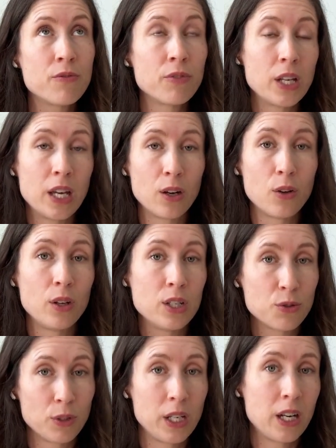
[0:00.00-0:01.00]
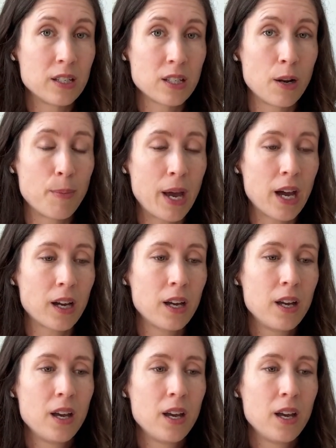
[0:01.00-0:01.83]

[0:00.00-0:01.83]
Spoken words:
flannel is really nice on a back,